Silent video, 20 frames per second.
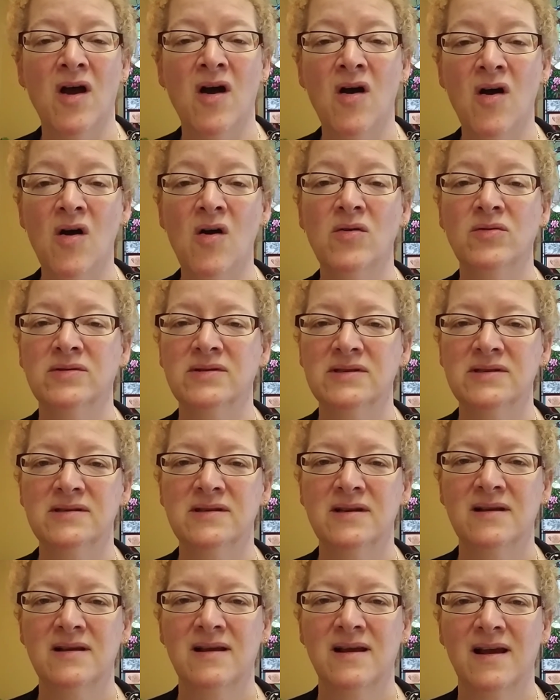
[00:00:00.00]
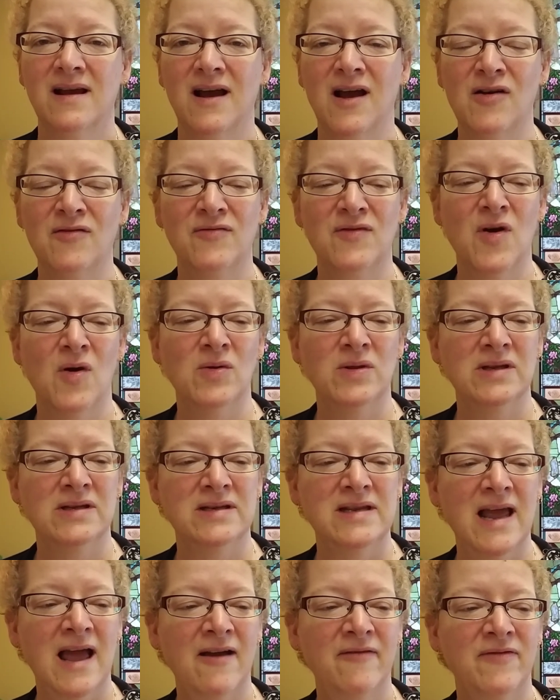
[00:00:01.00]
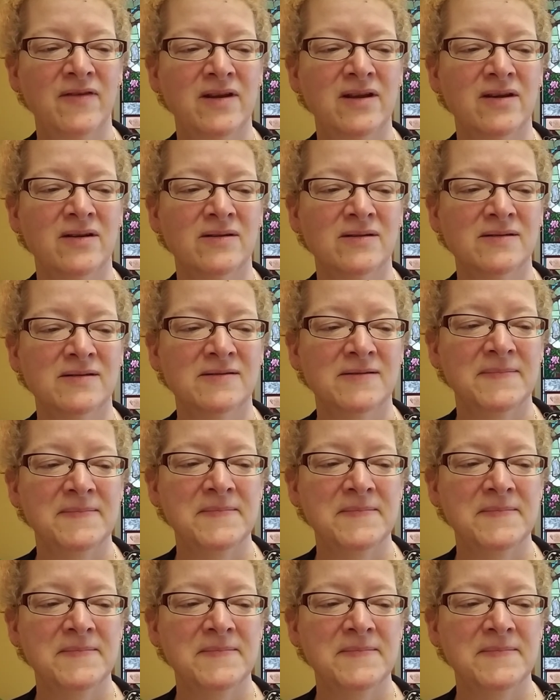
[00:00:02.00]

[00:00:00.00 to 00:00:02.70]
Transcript: a host of golden daffodils,